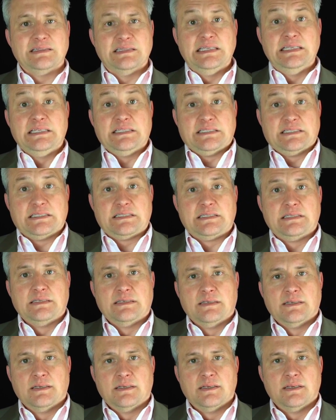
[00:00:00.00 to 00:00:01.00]
least
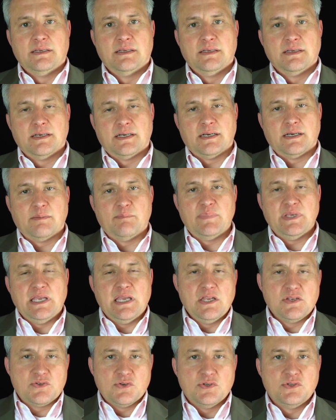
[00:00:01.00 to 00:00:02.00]
be
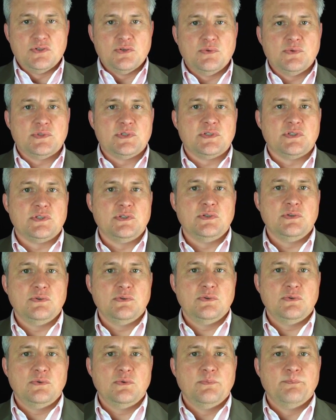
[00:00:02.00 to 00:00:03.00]
introduced
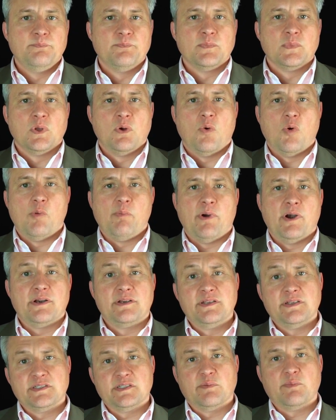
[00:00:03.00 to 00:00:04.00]
to or
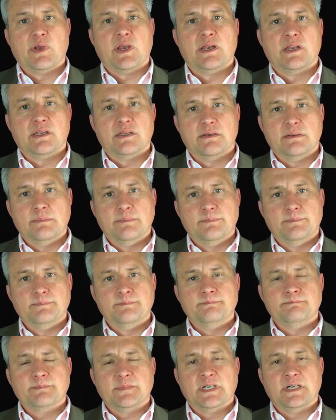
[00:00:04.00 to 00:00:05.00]
participate in.
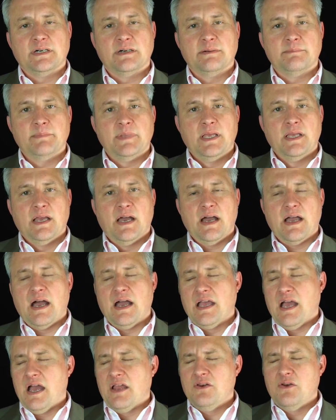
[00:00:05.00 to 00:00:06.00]

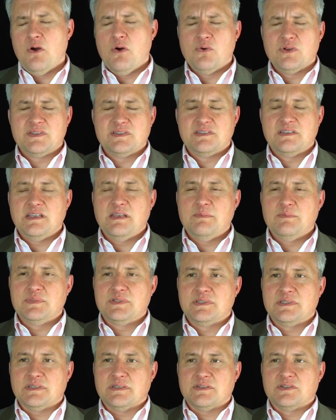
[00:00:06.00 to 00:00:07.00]
I know it
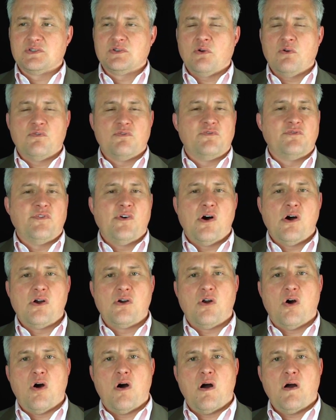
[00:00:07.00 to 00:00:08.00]
seems so
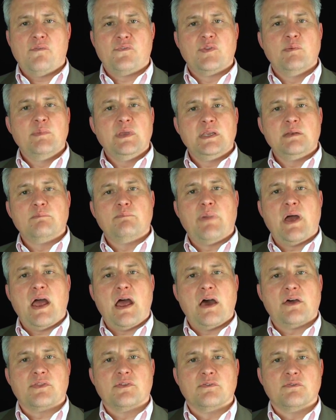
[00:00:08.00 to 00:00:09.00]
far off the beaten
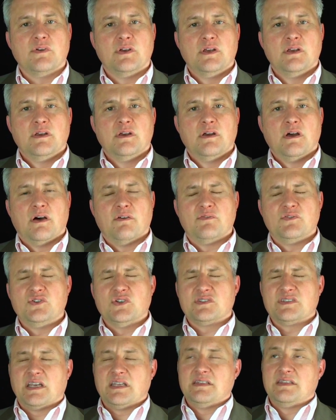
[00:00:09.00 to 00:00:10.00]
path of
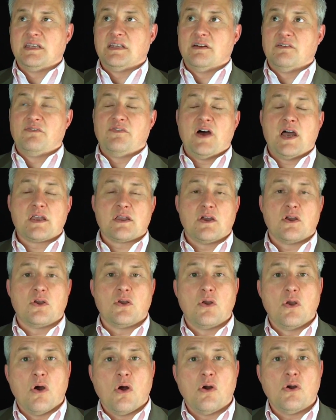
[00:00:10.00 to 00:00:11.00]
just identifying a
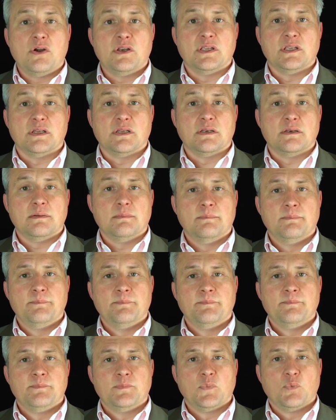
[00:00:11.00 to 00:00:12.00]
guardian,
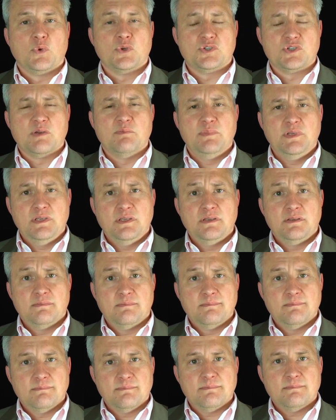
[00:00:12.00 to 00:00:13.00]
which can be
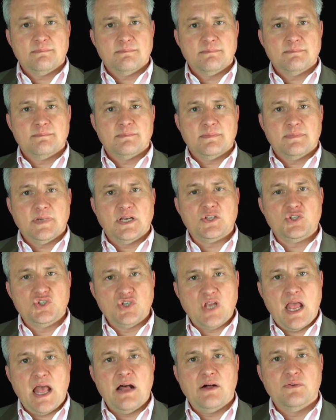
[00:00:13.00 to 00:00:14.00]
a
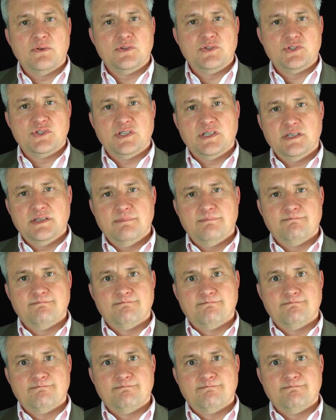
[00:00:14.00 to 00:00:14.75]
challenging